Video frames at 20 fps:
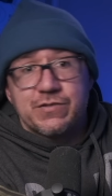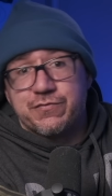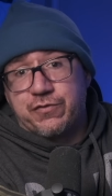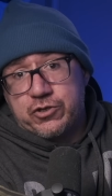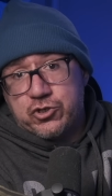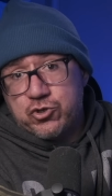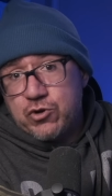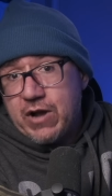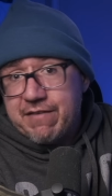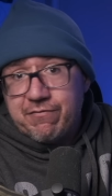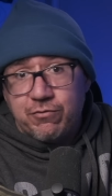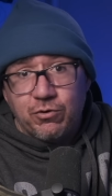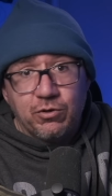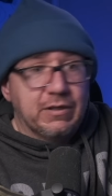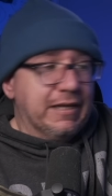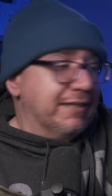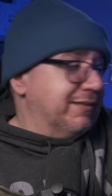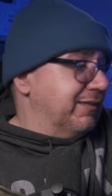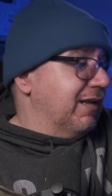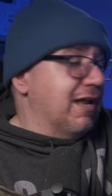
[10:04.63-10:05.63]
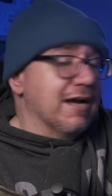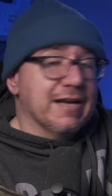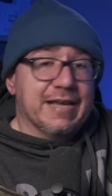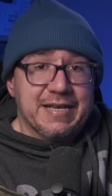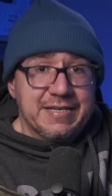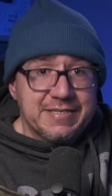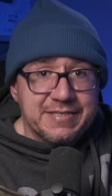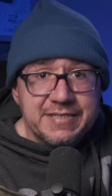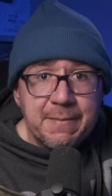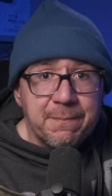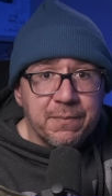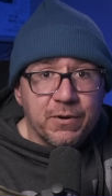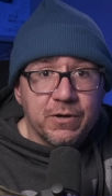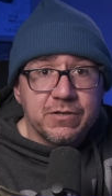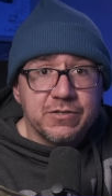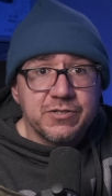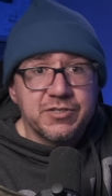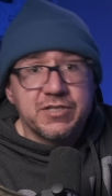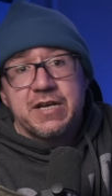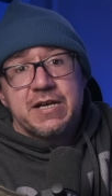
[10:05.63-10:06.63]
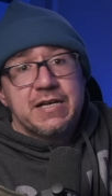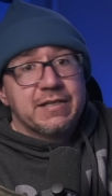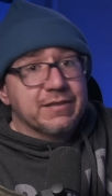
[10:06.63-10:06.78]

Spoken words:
for travel, like the locking zippers,